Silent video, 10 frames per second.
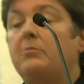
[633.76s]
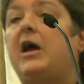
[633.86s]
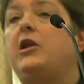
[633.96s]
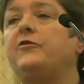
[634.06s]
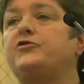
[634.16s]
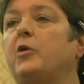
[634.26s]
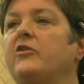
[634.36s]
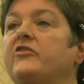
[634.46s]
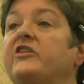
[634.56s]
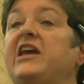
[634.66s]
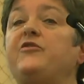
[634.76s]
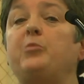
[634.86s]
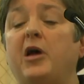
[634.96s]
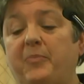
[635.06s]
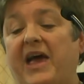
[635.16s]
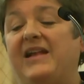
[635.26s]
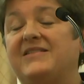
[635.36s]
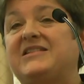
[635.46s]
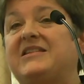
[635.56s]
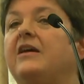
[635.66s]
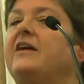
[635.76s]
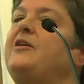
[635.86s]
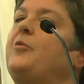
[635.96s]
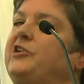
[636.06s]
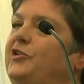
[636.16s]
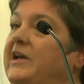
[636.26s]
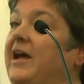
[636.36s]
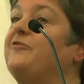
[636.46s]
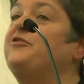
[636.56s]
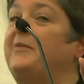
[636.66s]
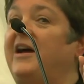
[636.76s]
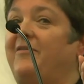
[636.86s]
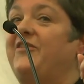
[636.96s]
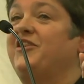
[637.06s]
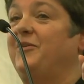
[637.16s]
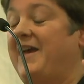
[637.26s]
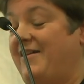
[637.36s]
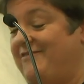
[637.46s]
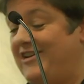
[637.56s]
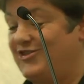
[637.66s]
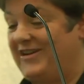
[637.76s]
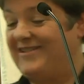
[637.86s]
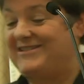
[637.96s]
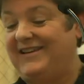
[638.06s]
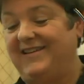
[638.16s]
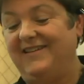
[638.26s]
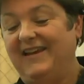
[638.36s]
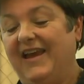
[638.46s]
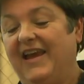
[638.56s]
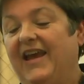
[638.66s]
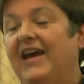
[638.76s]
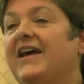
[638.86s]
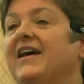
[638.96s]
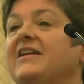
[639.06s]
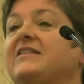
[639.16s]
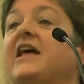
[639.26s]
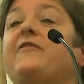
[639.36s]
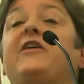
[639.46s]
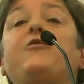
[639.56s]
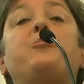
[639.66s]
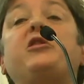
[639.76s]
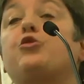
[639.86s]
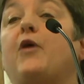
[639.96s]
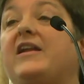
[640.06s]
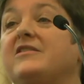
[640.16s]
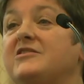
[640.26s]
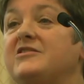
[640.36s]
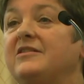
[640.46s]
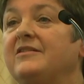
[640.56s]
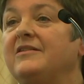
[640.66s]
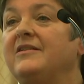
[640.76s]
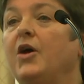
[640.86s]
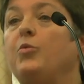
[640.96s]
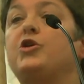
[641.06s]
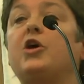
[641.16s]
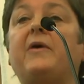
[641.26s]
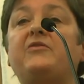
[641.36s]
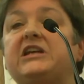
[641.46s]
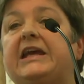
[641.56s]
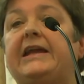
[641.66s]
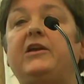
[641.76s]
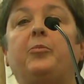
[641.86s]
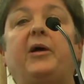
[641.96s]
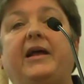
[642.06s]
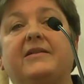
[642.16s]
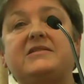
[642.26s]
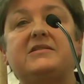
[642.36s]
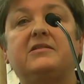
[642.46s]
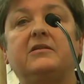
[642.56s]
My loved ones, even my pets, and they want to look out for my rescue cat Reggie, I tell you. They've even been threatened. We'll come round and kill your pets.